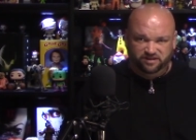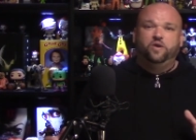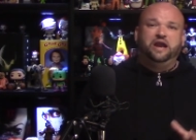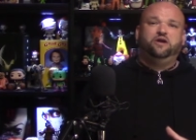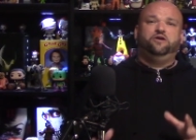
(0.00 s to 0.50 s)

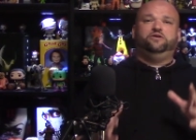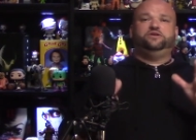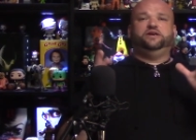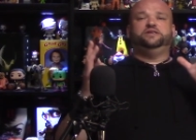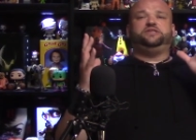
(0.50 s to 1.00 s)
Where
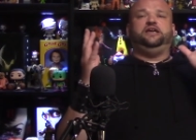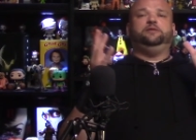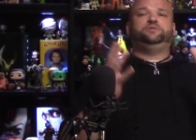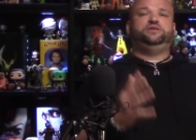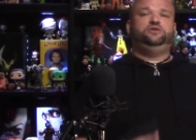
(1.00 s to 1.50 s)
does the
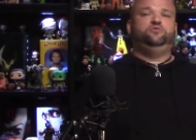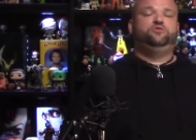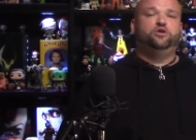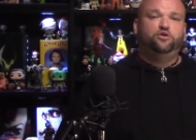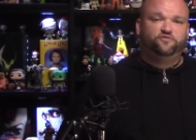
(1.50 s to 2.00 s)
M C U
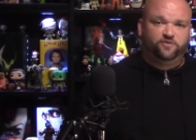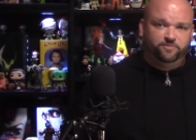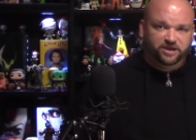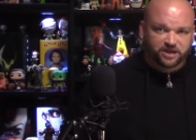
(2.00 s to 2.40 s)
go from